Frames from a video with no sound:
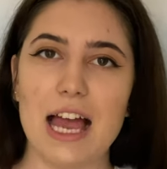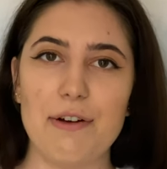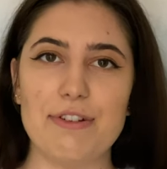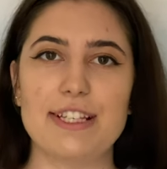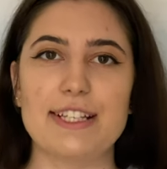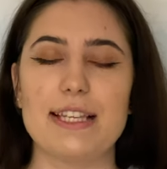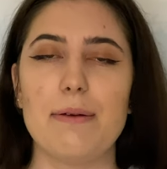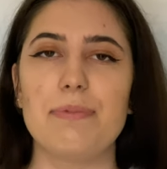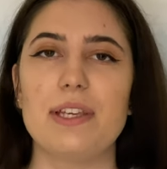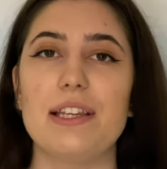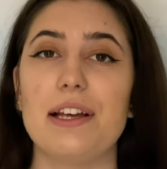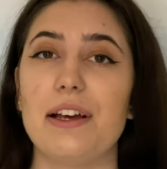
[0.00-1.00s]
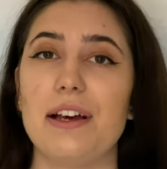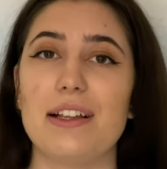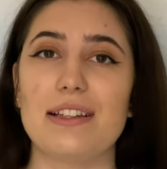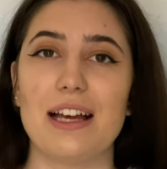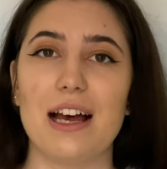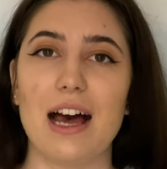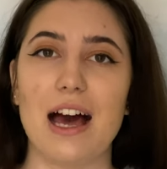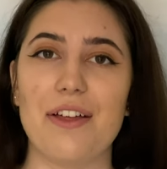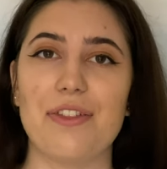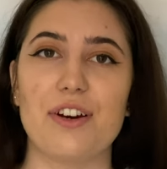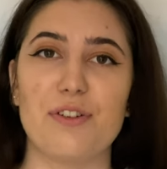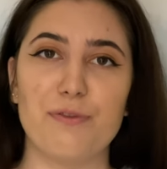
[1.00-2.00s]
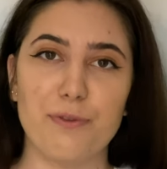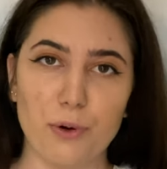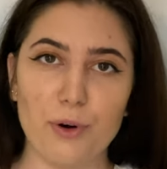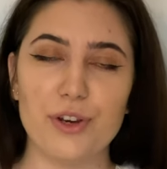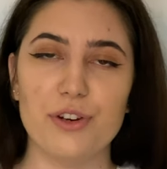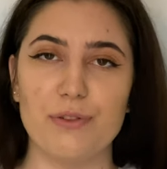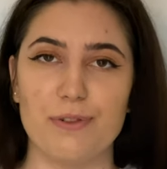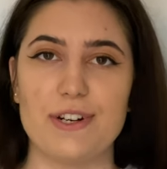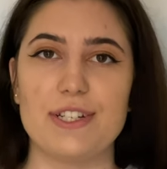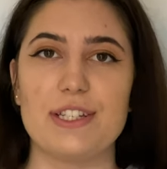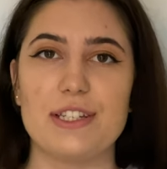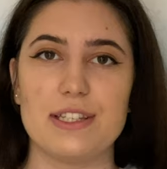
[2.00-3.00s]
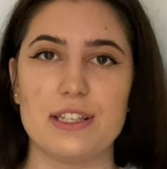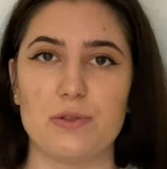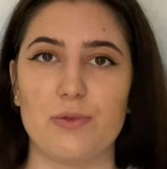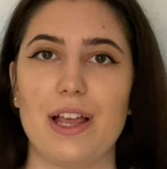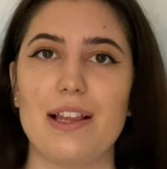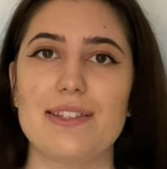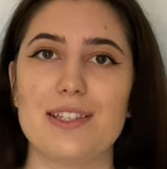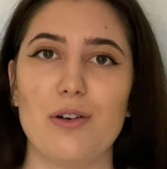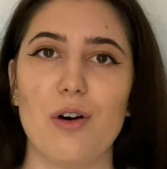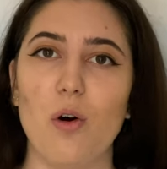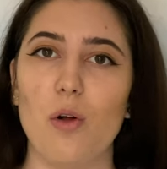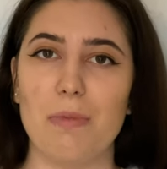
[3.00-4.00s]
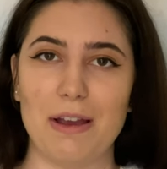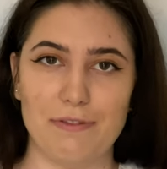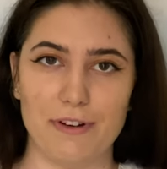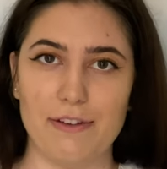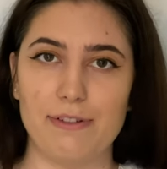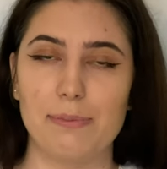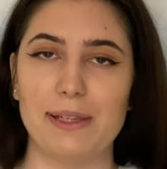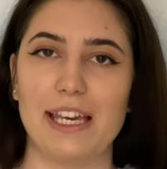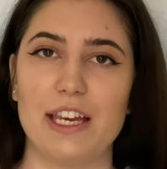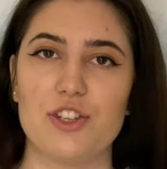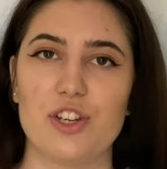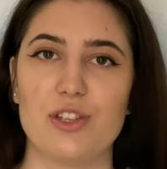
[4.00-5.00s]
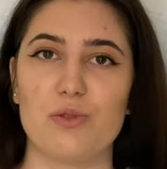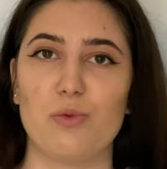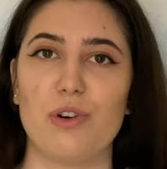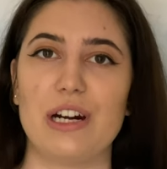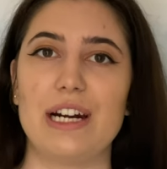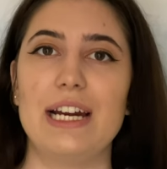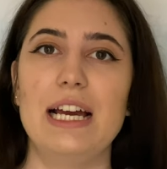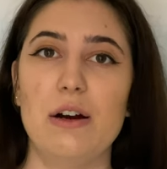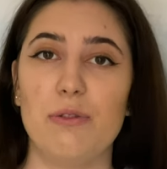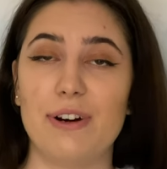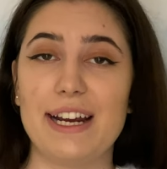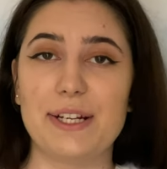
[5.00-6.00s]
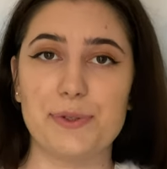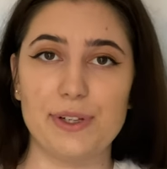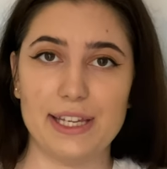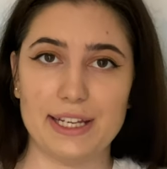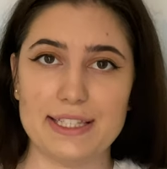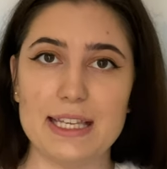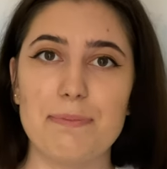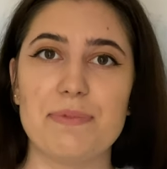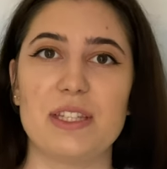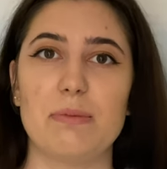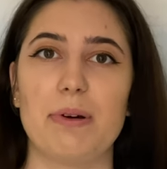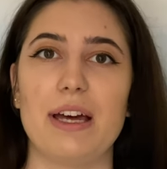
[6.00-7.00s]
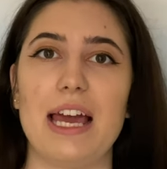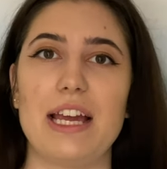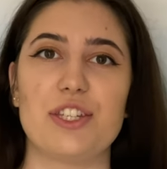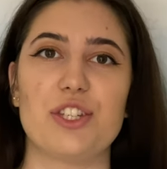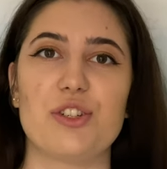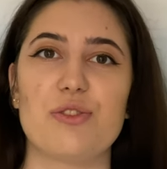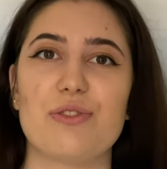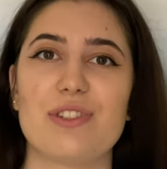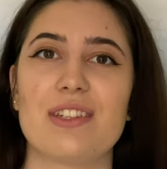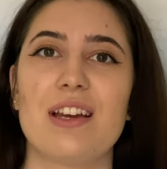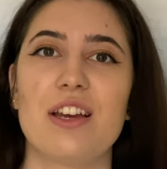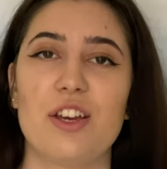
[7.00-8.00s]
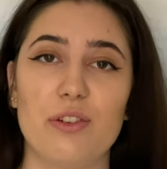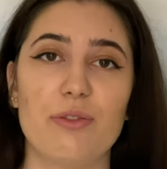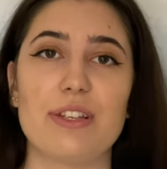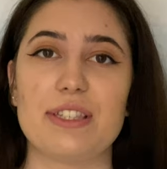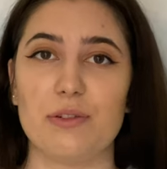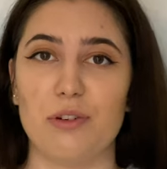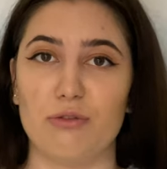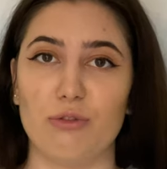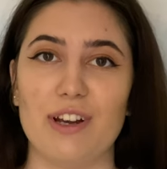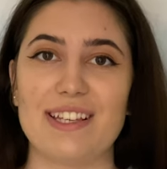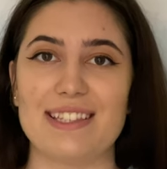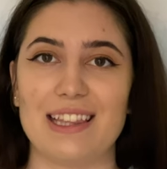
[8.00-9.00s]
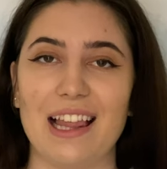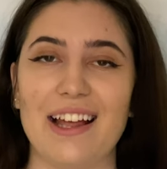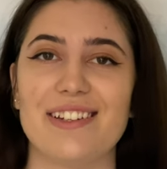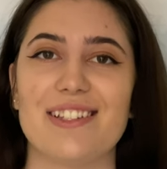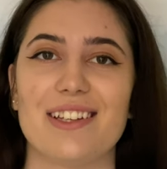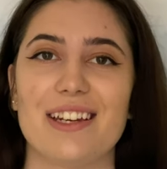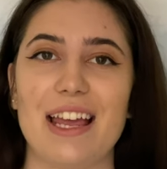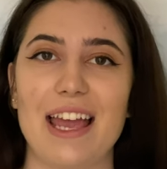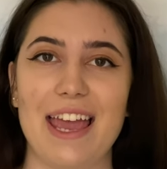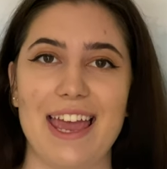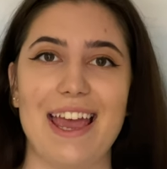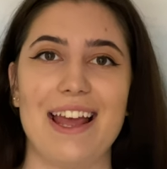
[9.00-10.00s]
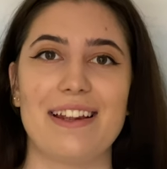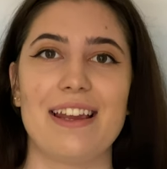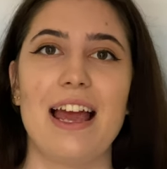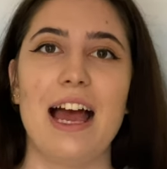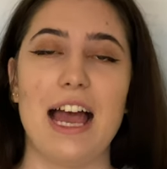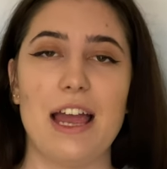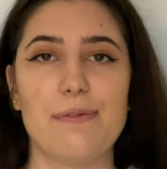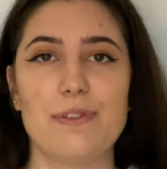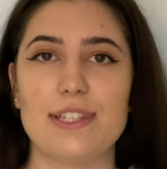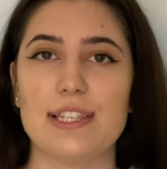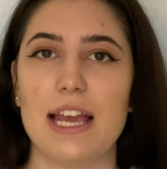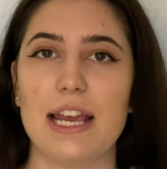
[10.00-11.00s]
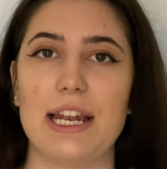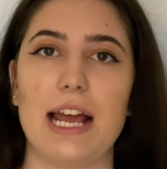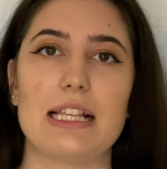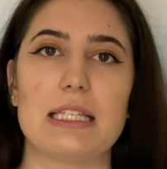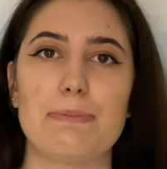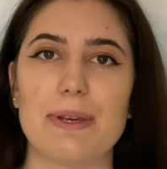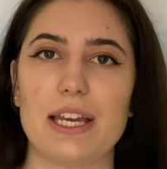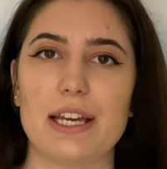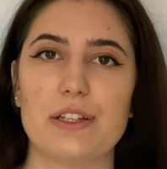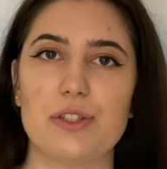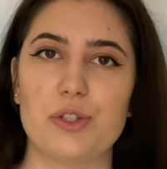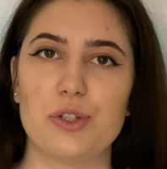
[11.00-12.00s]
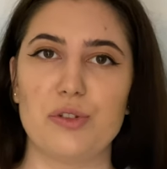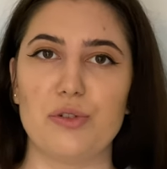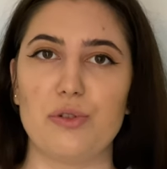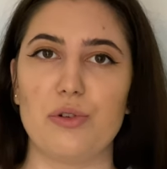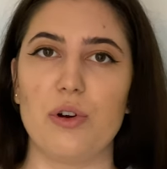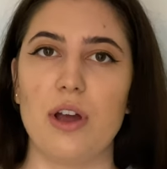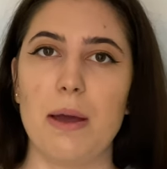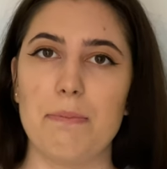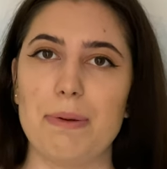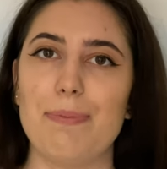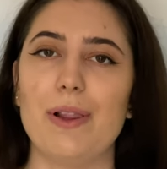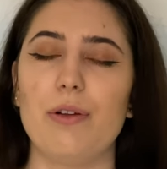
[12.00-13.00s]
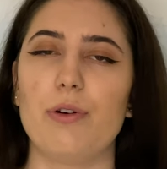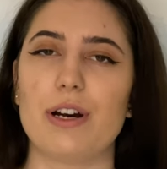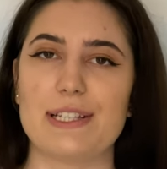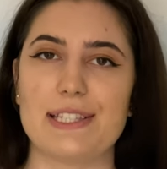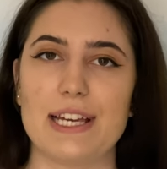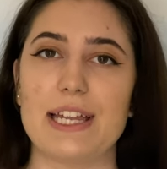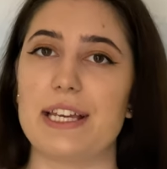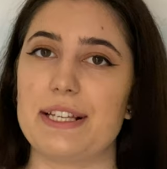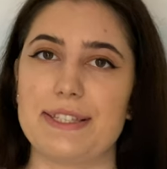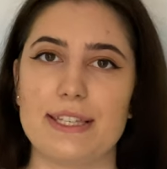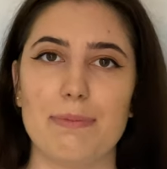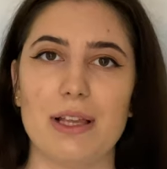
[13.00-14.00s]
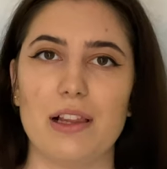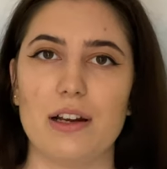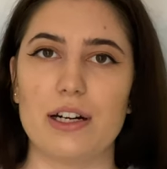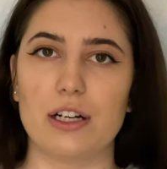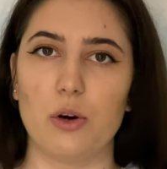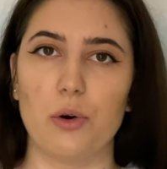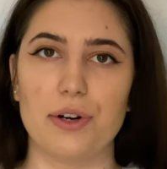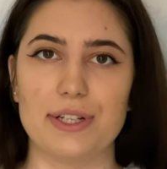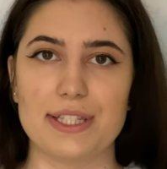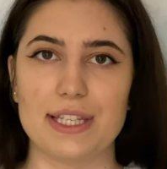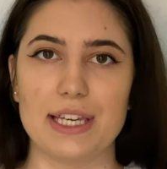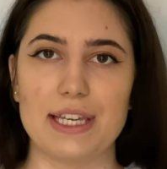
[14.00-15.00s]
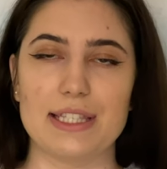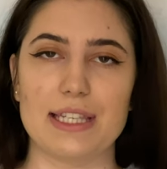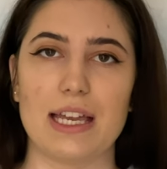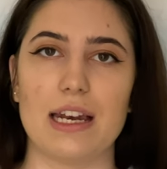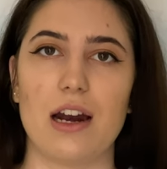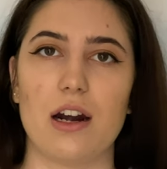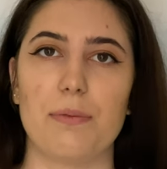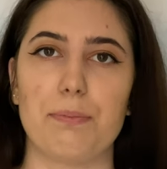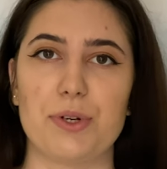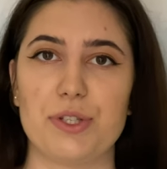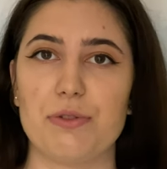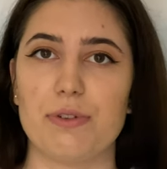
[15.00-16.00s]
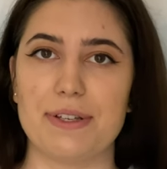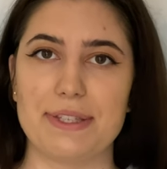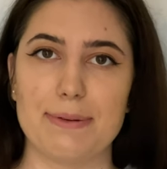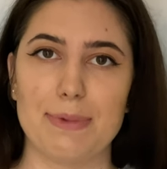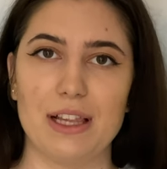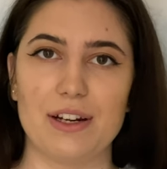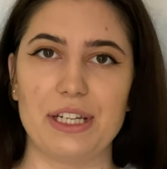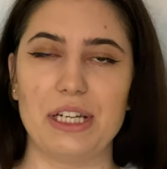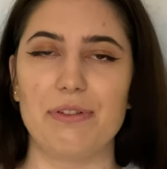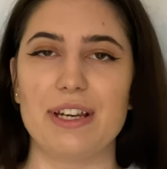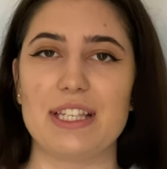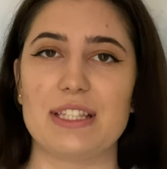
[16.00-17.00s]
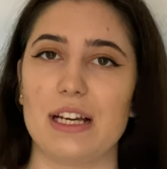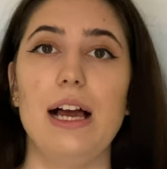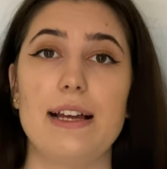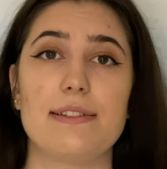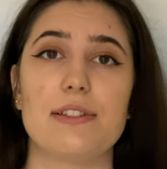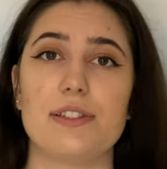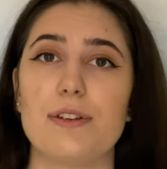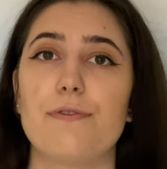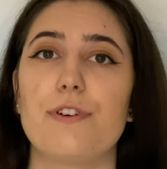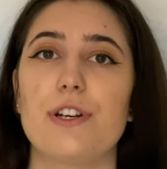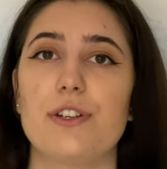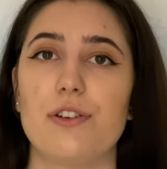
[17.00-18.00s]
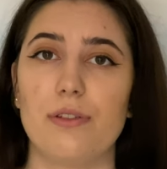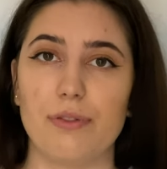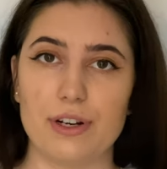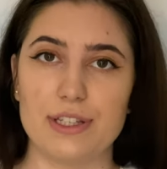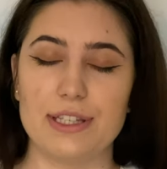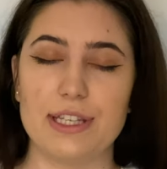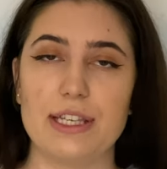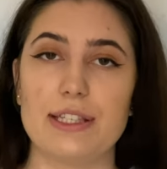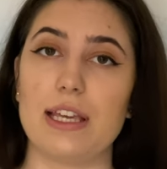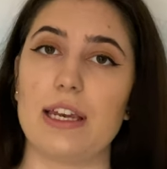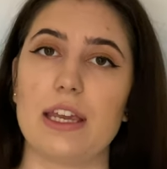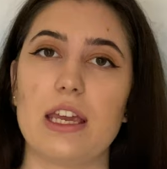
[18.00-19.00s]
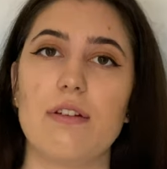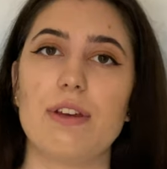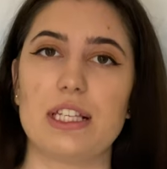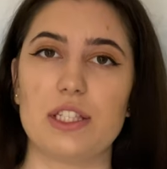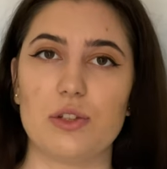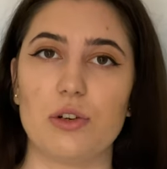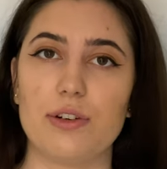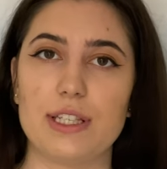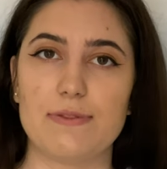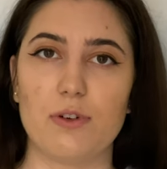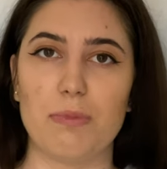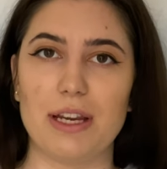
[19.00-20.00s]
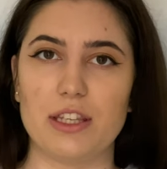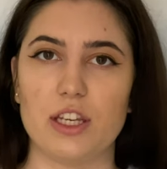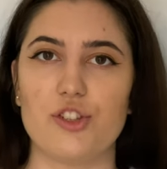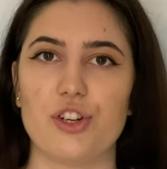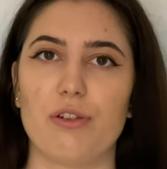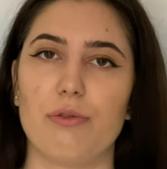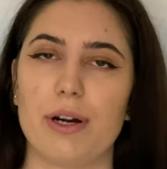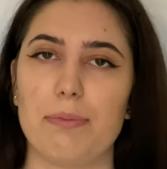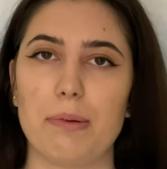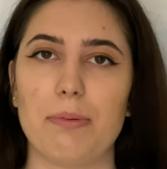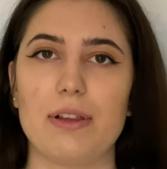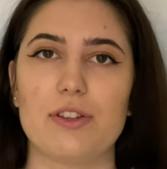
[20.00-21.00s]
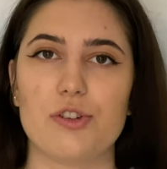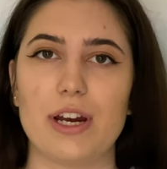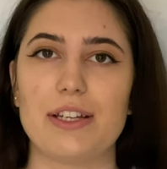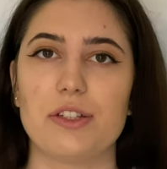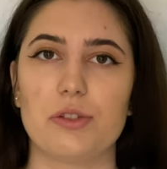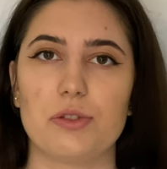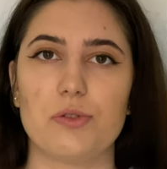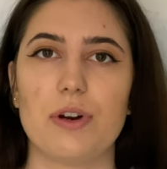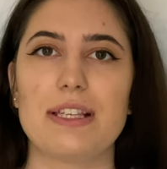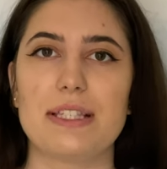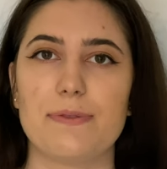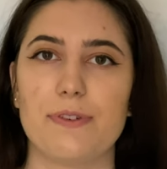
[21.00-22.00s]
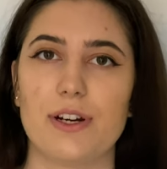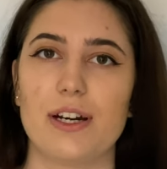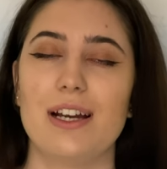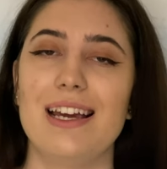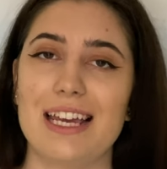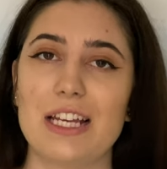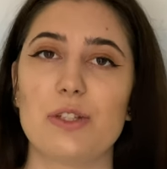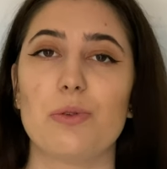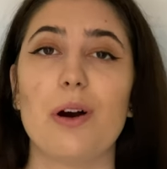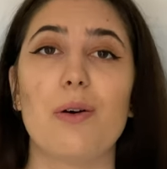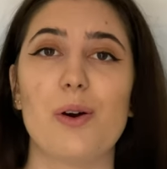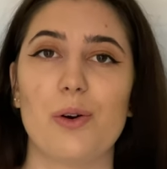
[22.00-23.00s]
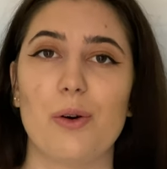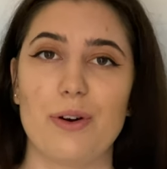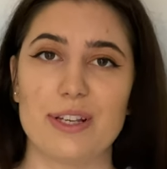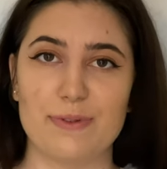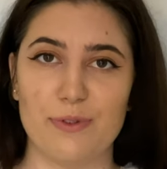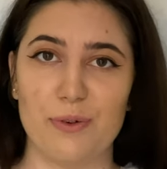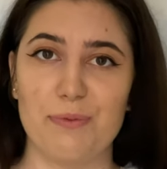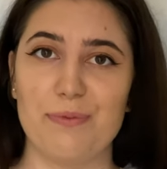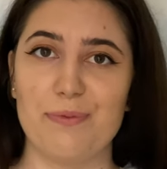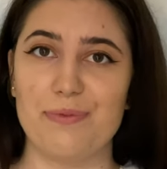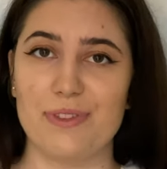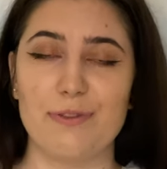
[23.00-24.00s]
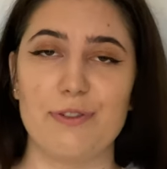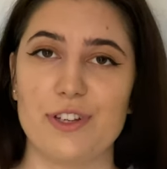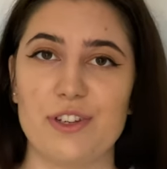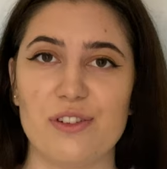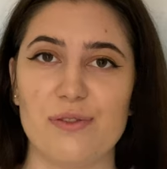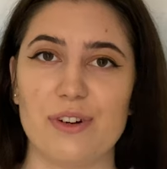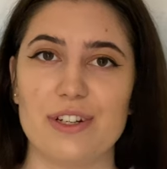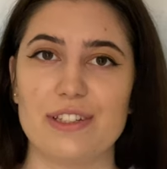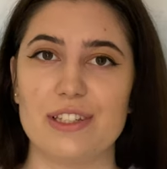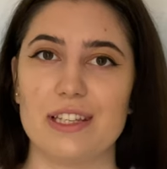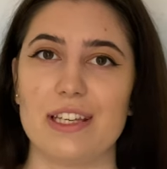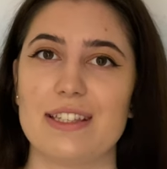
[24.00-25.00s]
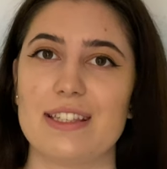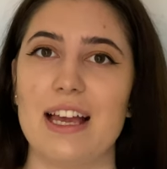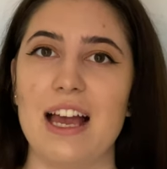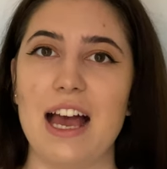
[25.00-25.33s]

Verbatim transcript: I was accepted at other four universities as well so all my five applications were were actually accepted but I choose University of West London and I have to say that speaking to people who are studying similar courses and are pursuing similar degrees at different universities and hearing stories from my teacher where people tried to transfer into our course from different universities